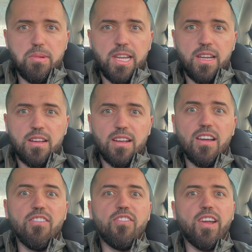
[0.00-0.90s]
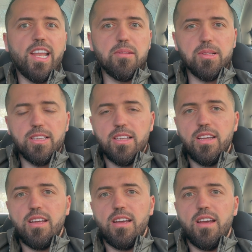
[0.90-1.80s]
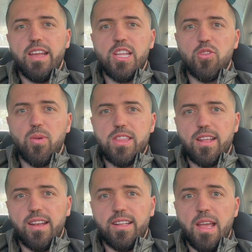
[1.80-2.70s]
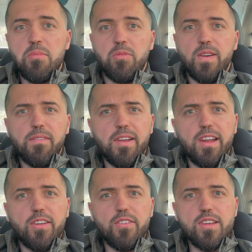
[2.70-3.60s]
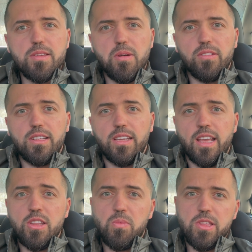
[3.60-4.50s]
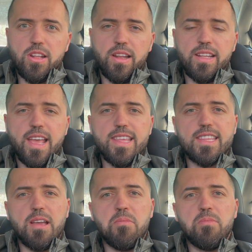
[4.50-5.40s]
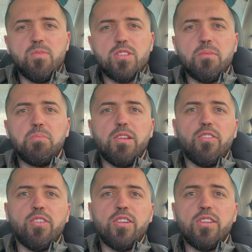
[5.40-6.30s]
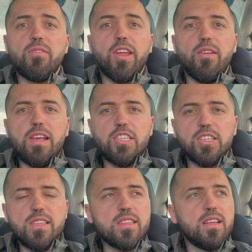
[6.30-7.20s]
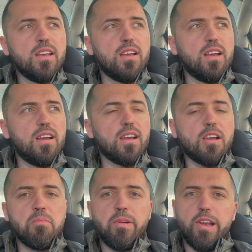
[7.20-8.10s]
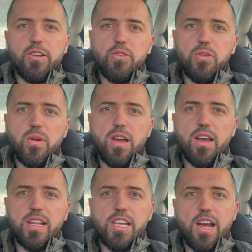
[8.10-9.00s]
being available uh, in Switzerland. I'm really really curious about it. Again, Switzerland has some some different regulations uh, compared to uh, the